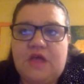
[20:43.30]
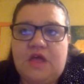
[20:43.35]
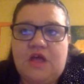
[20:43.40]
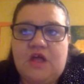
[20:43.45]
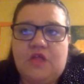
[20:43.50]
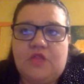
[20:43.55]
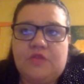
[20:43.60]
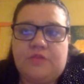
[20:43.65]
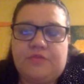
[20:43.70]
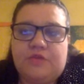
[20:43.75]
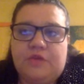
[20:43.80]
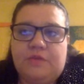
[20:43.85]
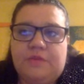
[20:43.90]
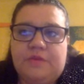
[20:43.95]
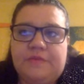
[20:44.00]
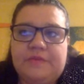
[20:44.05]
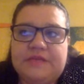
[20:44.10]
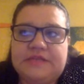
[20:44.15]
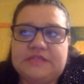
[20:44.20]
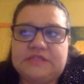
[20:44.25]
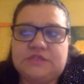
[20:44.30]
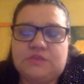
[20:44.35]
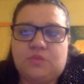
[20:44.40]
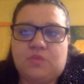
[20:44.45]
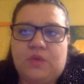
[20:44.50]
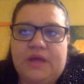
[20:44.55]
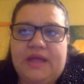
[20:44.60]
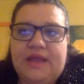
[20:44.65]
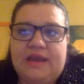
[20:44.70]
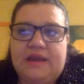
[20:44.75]
The problem is
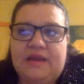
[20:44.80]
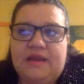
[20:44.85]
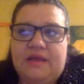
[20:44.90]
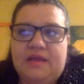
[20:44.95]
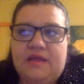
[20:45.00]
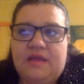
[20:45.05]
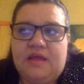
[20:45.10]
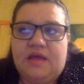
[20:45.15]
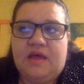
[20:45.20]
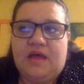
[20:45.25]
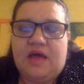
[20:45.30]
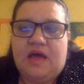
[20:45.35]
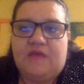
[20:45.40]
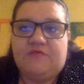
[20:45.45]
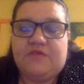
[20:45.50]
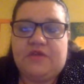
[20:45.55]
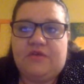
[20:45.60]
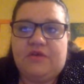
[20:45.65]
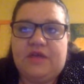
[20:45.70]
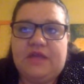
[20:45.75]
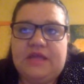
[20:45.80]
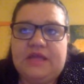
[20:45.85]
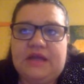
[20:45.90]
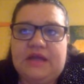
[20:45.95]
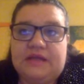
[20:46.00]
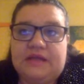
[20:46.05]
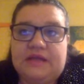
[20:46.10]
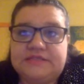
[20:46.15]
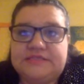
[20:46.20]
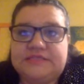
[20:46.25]
when
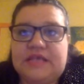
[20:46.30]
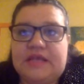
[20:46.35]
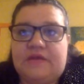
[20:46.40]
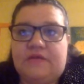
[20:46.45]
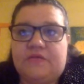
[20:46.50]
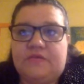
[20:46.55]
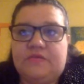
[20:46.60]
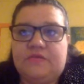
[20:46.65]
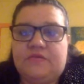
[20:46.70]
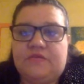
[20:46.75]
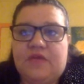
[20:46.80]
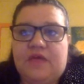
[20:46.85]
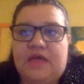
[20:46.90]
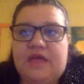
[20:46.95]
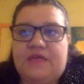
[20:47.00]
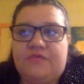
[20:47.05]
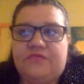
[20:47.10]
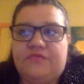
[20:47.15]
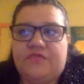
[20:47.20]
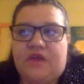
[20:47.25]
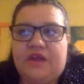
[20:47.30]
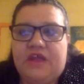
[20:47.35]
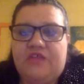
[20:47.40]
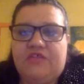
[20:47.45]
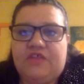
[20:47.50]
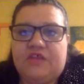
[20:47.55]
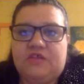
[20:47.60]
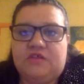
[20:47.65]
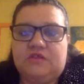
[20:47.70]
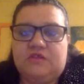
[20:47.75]
very unsound and
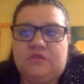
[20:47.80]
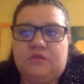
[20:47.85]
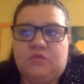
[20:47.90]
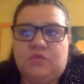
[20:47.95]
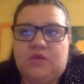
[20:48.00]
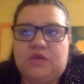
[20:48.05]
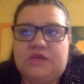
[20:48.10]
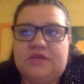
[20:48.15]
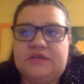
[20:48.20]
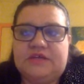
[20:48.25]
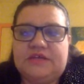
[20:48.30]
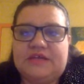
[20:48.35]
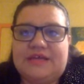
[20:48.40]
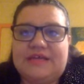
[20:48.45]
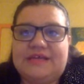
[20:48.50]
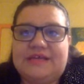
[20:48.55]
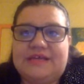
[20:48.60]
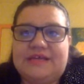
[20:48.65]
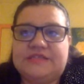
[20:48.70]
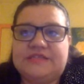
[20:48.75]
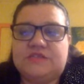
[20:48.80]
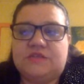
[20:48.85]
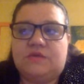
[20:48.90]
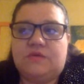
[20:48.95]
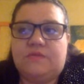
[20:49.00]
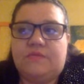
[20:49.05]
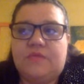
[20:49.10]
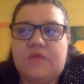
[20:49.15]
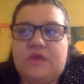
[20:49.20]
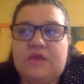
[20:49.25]
unethical work is
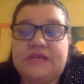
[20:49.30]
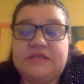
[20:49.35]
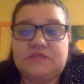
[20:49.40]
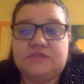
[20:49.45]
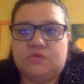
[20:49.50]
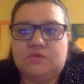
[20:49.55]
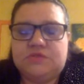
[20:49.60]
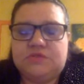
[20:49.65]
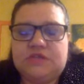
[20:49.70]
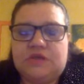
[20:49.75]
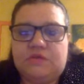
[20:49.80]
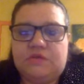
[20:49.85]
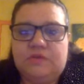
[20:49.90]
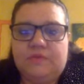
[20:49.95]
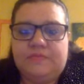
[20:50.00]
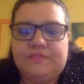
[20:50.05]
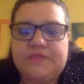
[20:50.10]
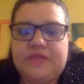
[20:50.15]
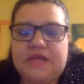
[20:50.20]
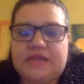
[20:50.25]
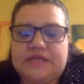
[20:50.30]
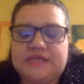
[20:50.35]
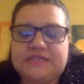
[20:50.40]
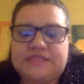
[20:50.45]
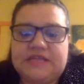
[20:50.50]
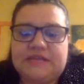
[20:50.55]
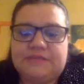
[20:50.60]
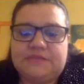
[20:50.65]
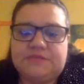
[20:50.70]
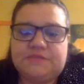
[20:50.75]
also
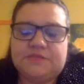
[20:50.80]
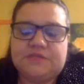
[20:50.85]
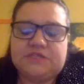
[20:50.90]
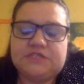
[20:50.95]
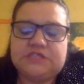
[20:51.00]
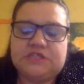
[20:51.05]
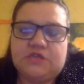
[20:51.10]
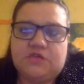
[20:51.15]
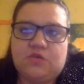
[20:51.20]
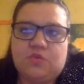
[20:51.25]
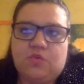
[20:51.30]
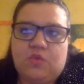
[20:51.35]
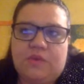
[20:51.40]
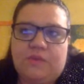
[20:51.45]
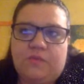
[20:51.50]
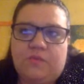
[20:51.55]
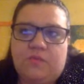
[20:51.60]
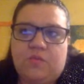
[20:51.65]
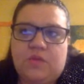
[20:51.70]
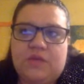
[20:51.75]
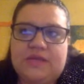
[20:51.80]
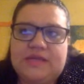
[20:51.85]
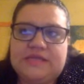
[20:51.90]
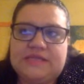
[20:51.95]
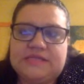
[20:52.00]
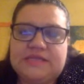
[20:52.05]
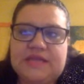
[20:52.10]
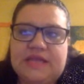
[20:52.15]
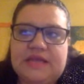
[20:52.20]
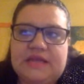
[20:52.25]
acceptable. So when we
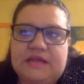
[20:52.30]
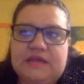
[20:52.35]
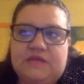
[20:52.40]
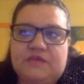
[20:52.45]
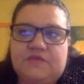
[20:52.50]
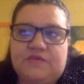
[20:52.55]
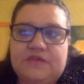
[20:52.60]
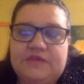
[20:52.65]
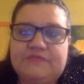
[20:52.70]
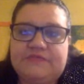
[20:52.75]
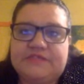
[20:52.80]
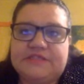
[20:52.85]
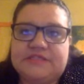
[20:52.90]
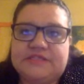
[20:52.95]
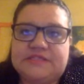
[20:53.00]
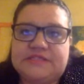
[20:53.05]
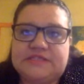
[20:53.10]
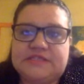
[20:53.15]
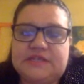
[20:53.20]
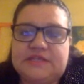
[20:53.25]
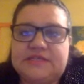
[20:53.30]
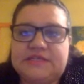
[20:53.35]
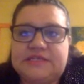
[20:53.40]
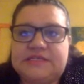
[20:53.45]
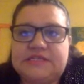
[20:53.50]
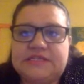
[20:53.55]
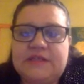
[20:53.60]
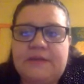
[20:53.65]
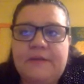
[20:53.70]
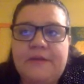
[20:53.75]
say grievance
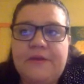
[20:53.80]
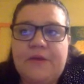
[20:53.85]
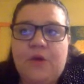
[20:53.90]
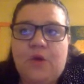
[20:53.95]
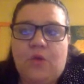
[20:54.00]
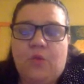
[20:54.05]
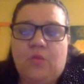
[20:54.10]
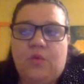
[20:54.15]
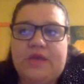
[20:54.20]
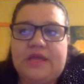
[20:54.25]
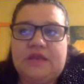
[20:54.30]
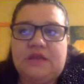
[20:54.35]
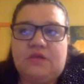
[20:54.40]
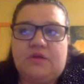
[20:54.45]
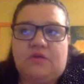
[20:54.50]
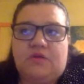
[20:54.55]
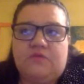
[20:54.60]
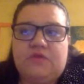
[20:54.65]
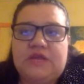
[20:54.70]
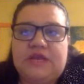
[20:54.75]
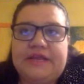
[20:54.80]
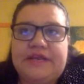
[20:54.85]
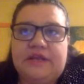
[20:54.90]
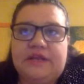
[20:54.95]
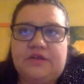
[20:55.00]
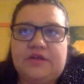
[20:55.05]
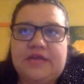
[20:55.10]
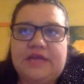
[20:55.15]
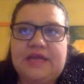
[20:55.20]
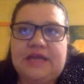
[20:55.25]
studies, we're not really
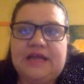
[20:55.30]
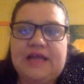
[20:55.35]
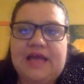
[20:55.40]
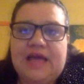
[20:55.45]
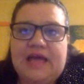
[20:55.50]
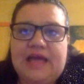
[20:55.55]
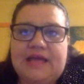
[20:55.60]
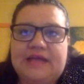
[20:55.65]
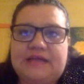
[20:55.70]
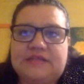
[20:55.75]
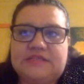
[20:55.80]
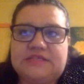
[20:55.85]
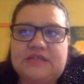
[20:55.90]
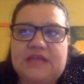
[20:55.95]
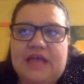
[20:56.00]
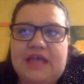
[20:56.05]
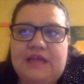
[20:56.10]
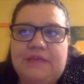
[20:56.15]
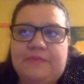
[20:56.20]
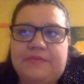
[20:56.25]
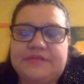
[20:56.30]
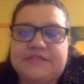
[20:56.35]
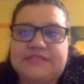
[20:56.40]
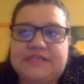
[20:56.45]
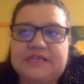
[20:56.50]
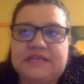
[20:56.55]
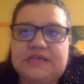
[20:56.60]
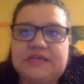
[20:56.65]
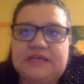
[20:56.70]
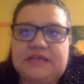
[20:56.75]
looking at a
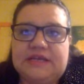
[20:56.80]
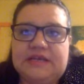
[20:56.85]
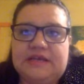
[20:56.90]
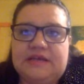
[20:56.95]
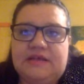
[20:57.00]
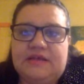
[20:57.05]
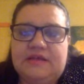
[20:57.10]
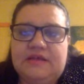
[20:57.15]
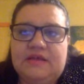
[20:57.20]
particular